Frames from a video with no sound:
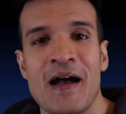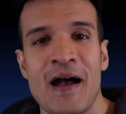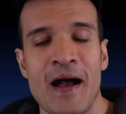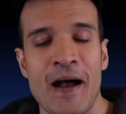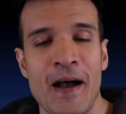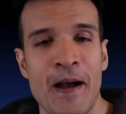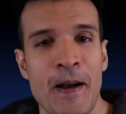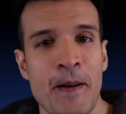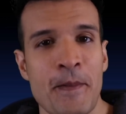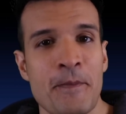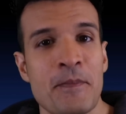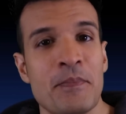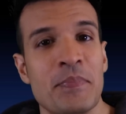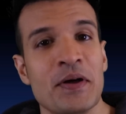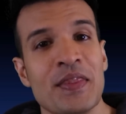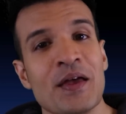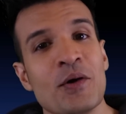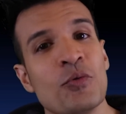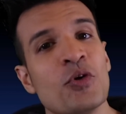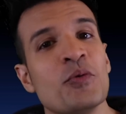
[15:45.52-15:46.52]

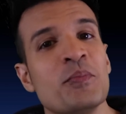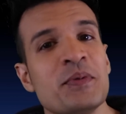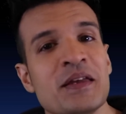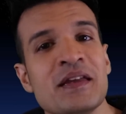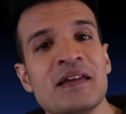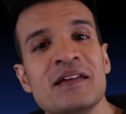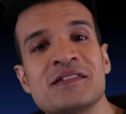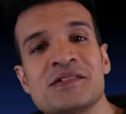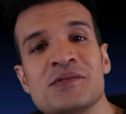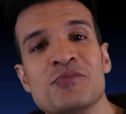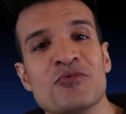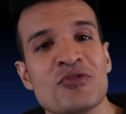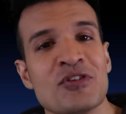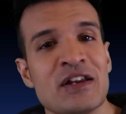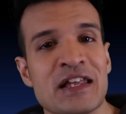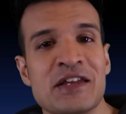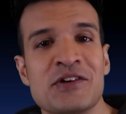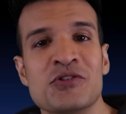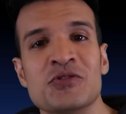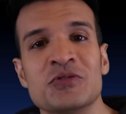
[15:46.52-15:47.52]
But there will be some
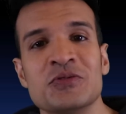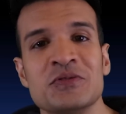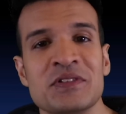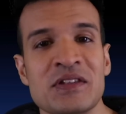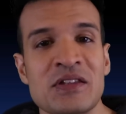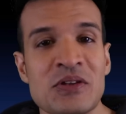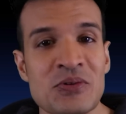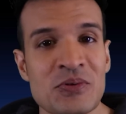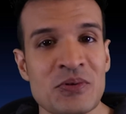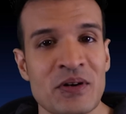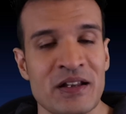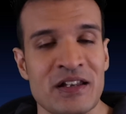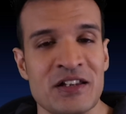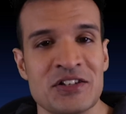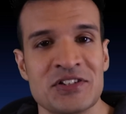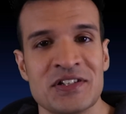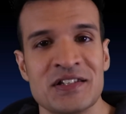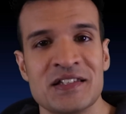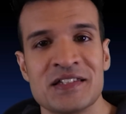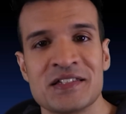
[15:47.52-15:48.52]
really cool new
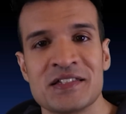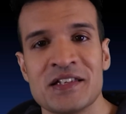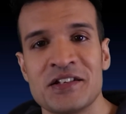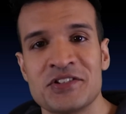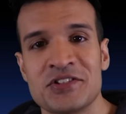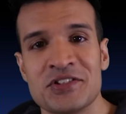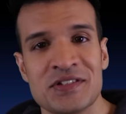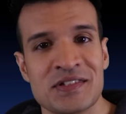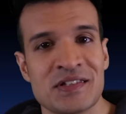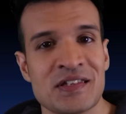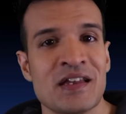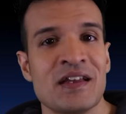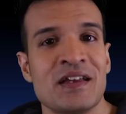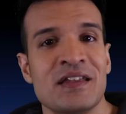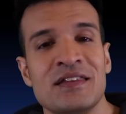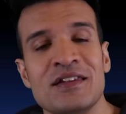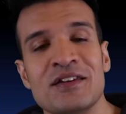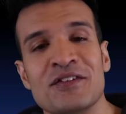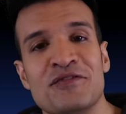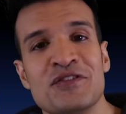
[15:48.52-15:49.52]
additions, such as
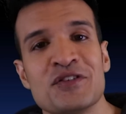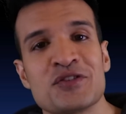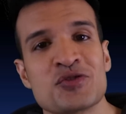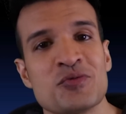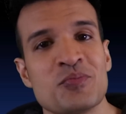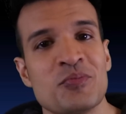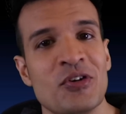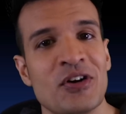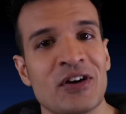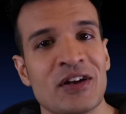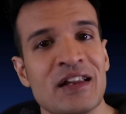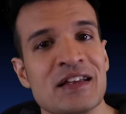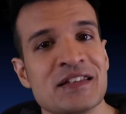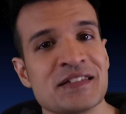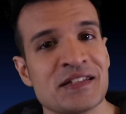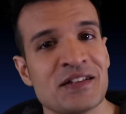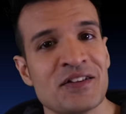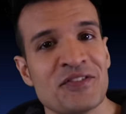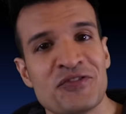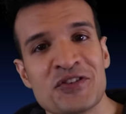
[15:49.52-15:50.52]
the official Brock
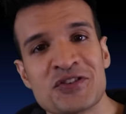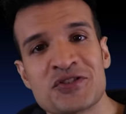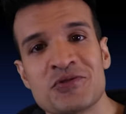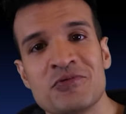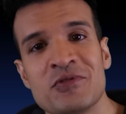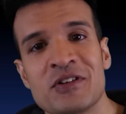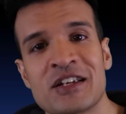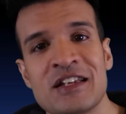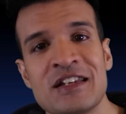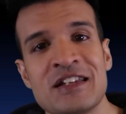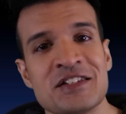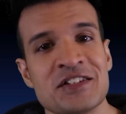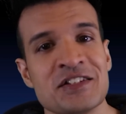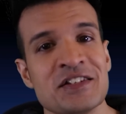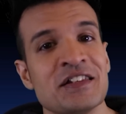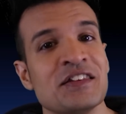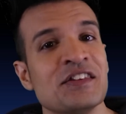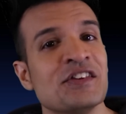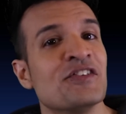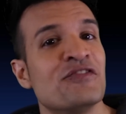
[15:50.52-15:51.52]
Lesnar, official
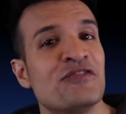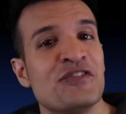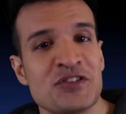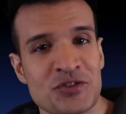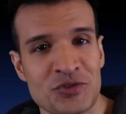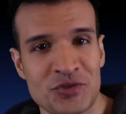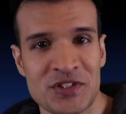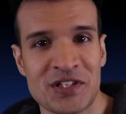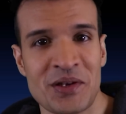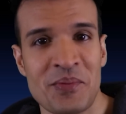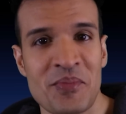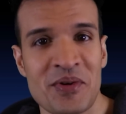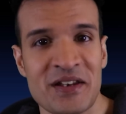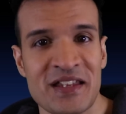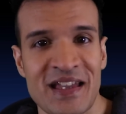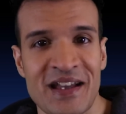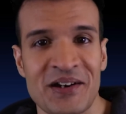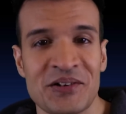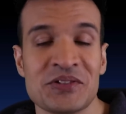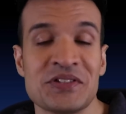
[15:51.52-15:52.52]
Rikishi, the official
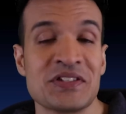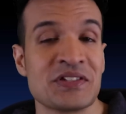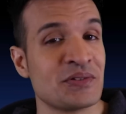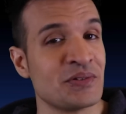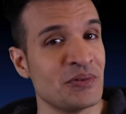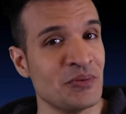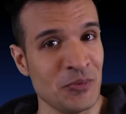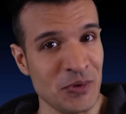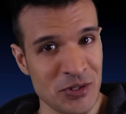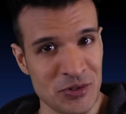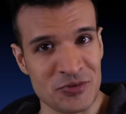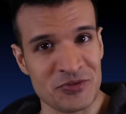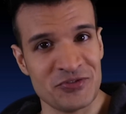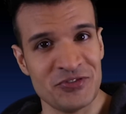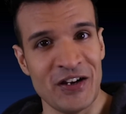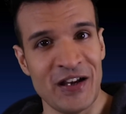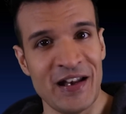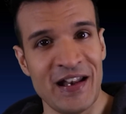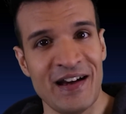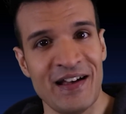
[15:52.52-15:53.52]
somebody else, which we'll
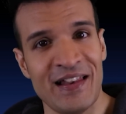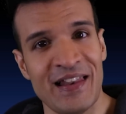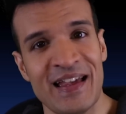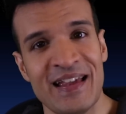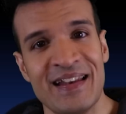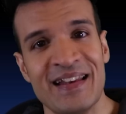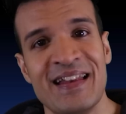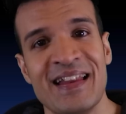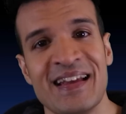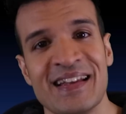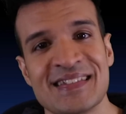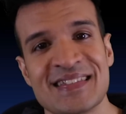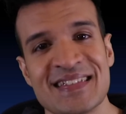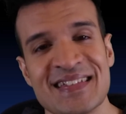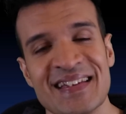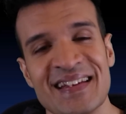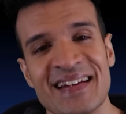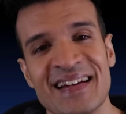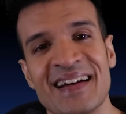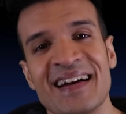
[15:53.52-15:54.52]
find out later next
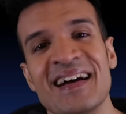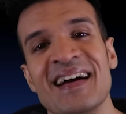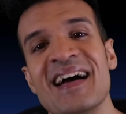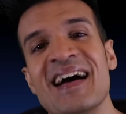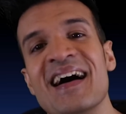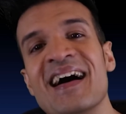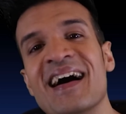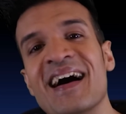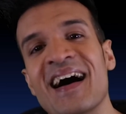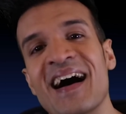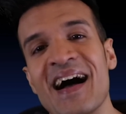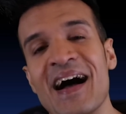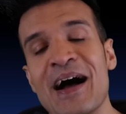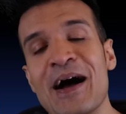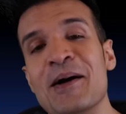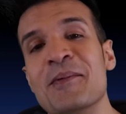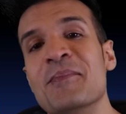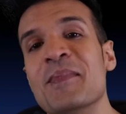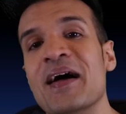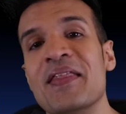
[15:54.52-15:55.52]
year.
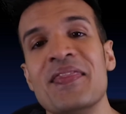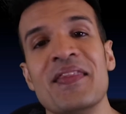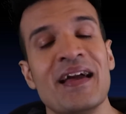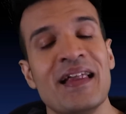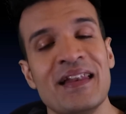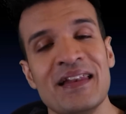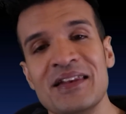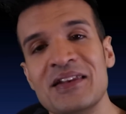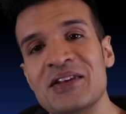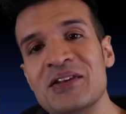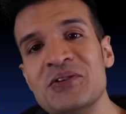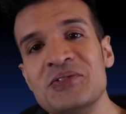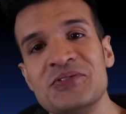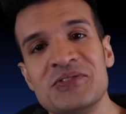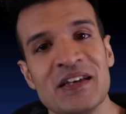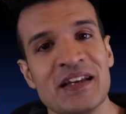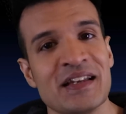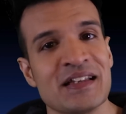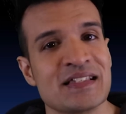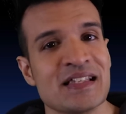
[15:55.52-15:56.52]
And then new
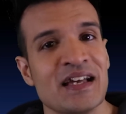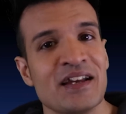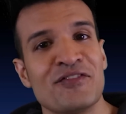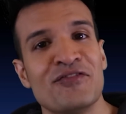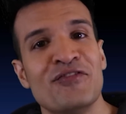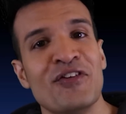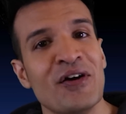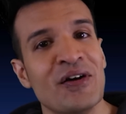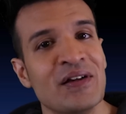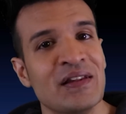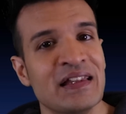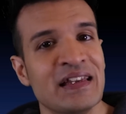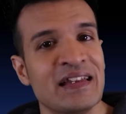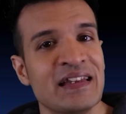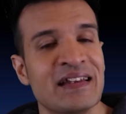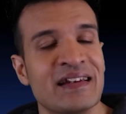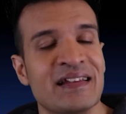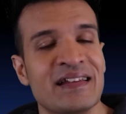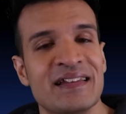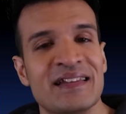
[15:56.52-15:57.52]
things like
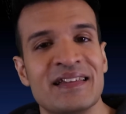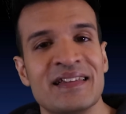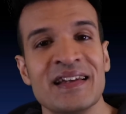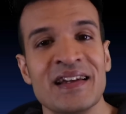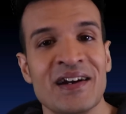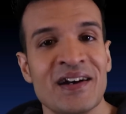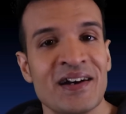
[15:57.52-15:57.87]
Foley and